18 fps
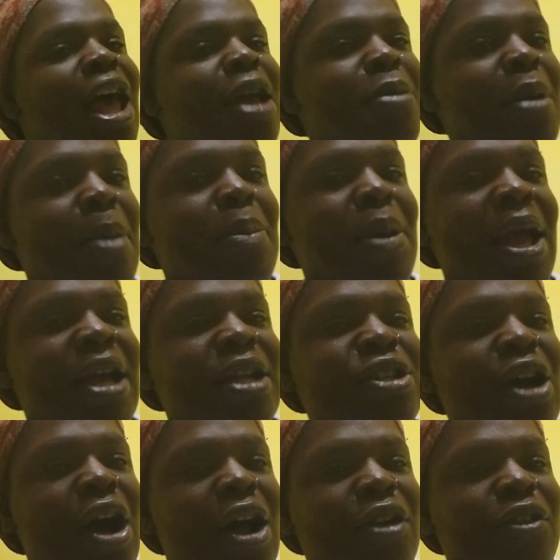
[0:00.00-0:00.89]
like my
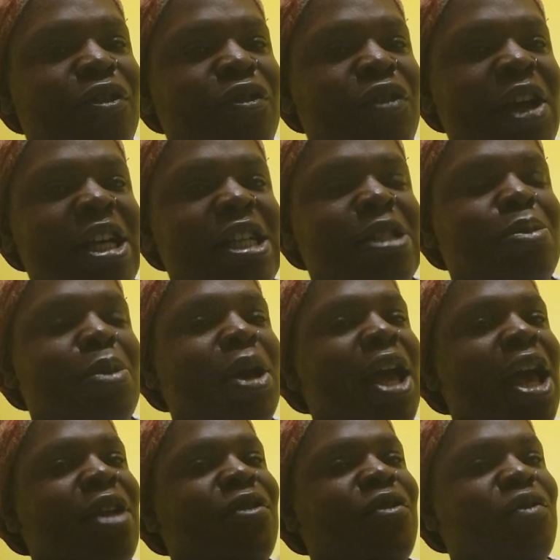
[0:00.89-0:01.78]
page on
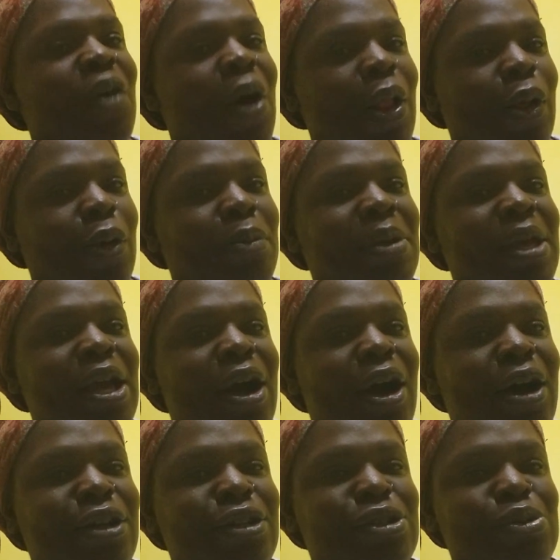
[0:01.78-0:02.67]
Facebook and follow me
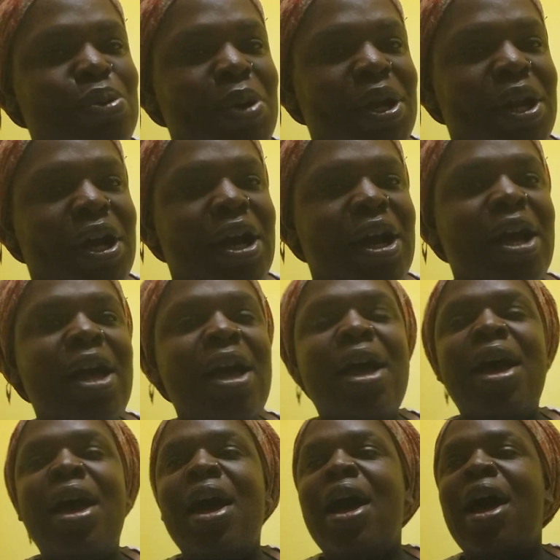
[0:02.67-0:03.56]
on Twitter.
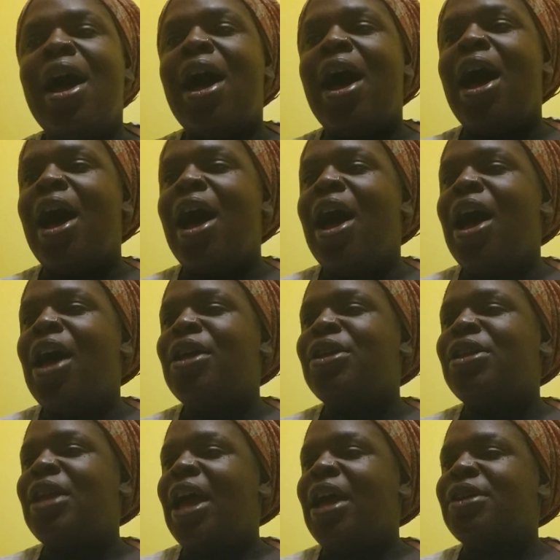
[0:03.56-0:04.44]

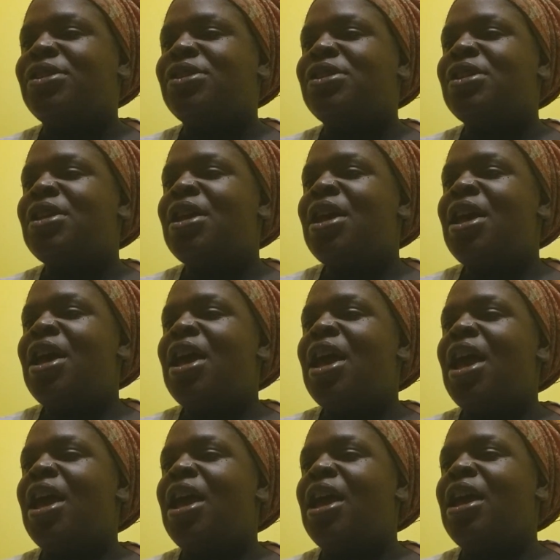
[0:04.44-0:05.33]
Yes.
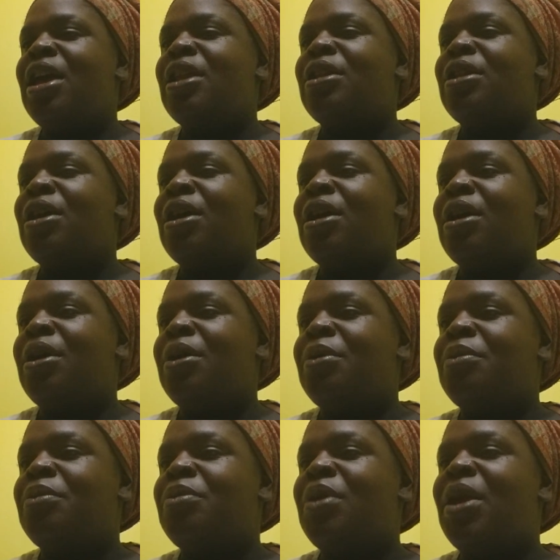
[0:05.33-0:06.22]
And
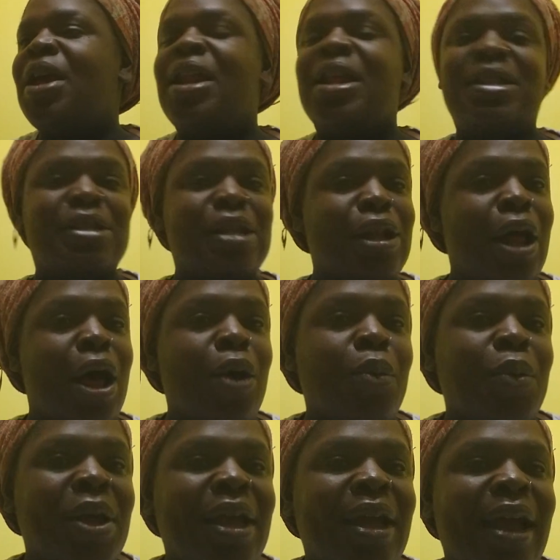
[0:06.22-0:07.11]
it is the
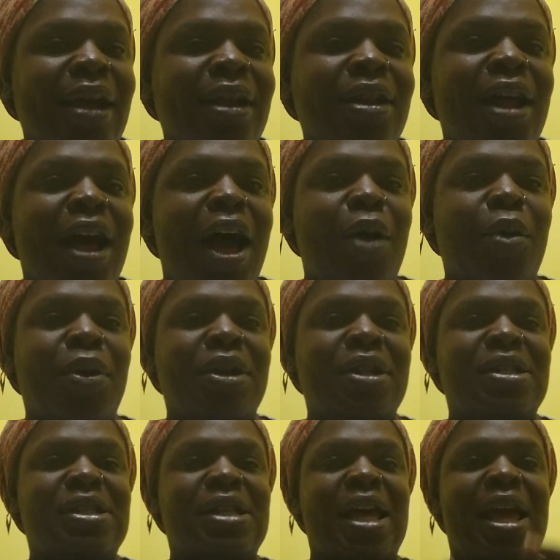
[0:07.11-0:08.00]
long weekend. I
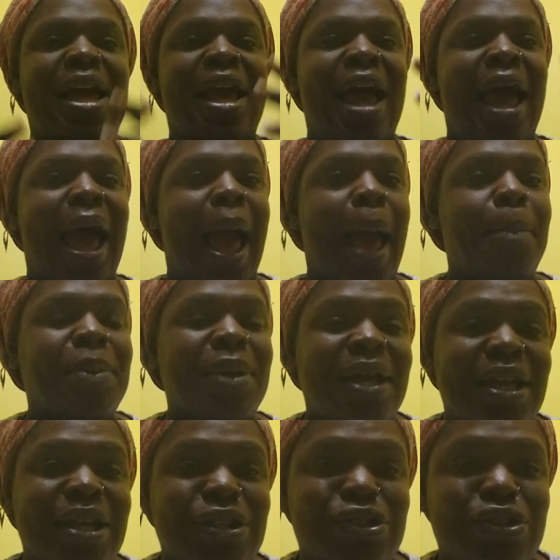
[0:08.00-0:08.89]
want to say
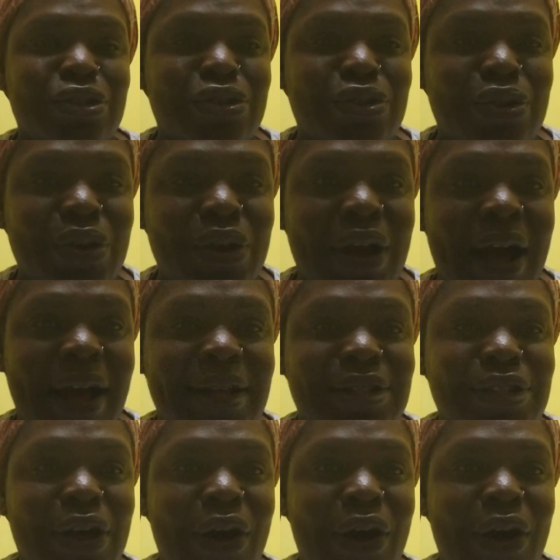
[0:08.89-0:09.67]
happy Easter to you guys